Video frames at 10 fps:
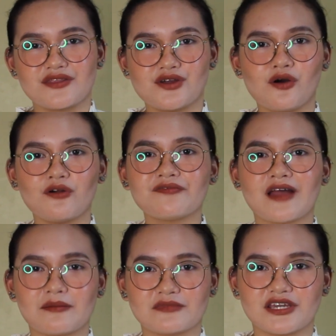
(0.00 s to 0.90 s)
the whole
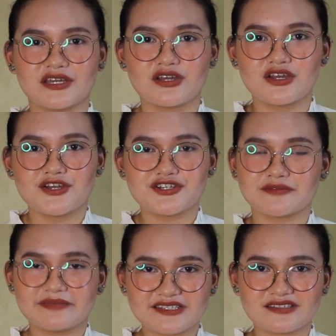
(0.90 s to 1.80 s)
family
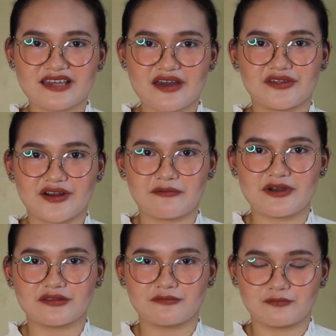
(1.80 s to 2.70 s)
should be together
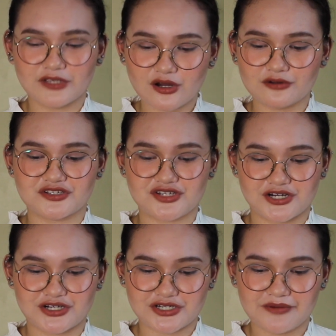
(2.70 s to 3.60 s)
when we go to
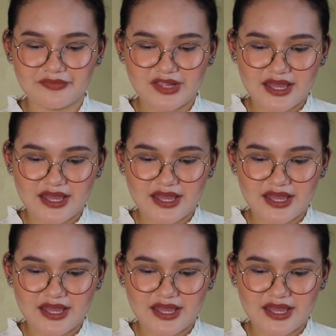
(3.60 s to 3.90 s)
church.